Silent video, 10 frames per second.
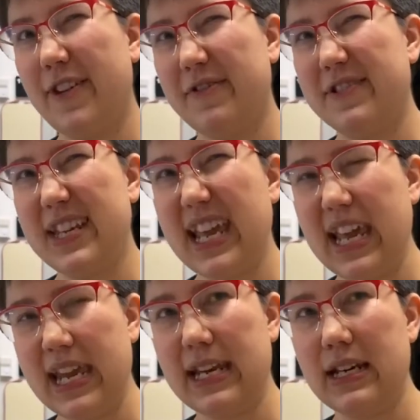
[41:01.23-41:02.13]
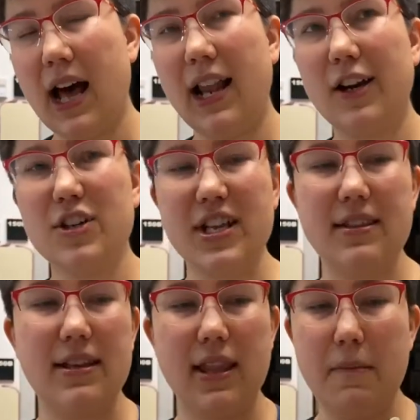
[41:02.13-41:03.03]
$15 and
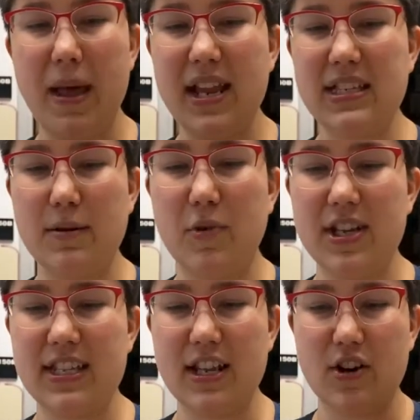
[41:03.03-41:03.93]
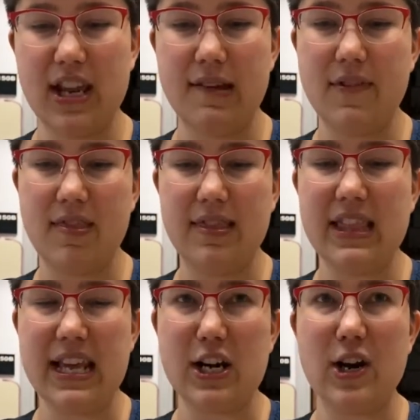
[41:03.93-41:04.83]
then they make some ones that are even
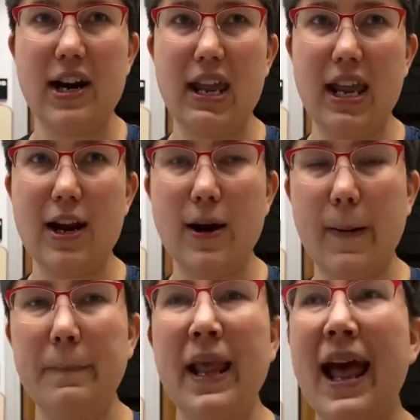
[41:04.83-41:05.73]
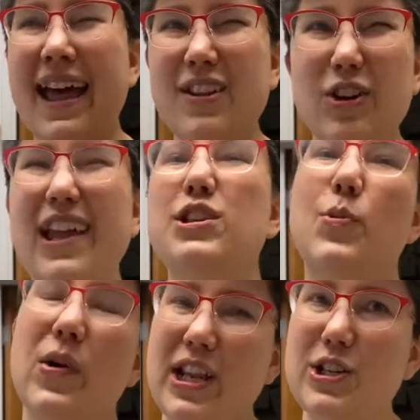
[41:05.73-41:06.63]
thinner here and they're like
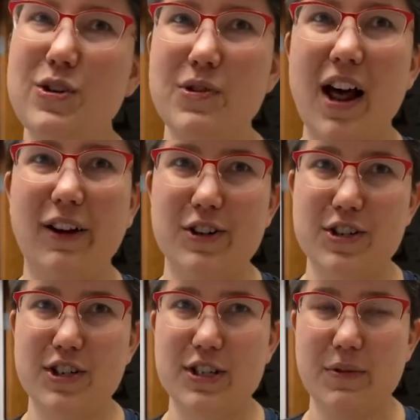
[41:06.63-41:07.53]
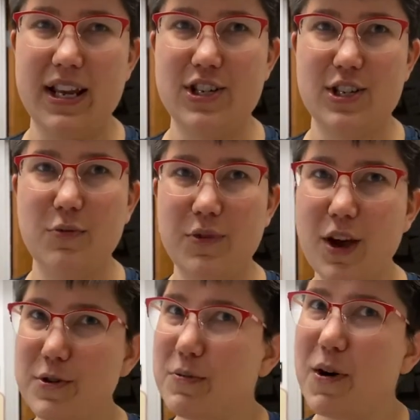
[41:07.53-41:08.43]
$22 a syringe. So
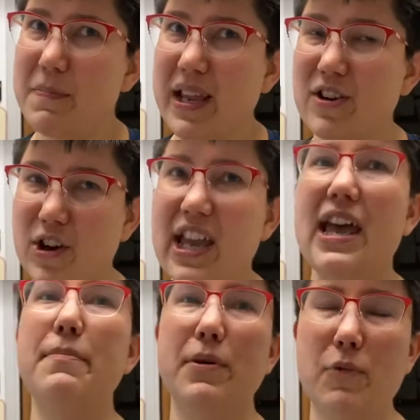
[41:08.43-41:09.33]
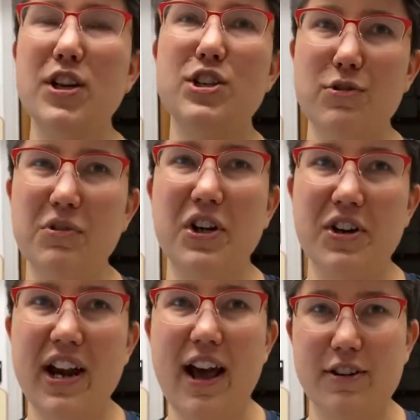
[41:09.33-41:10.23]
those won't be in your kit, but once you
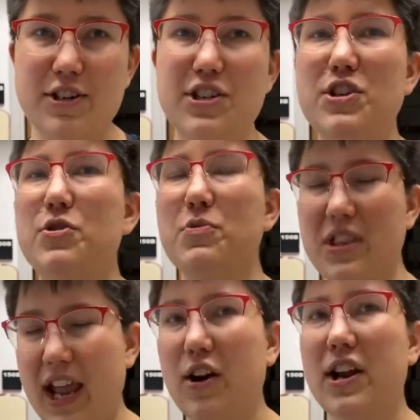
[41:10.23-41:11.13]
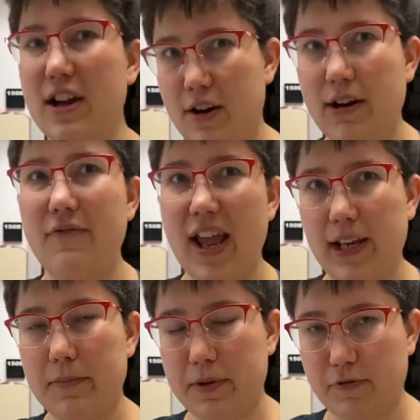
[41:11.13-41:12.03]
learn how to do, they are here and
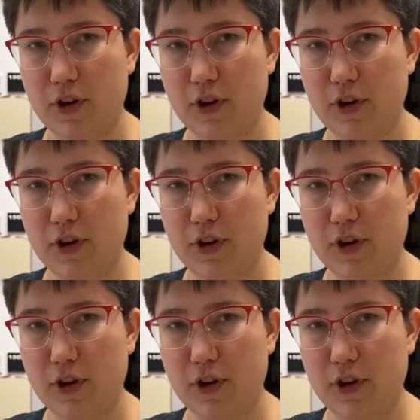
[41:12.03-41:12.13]
available for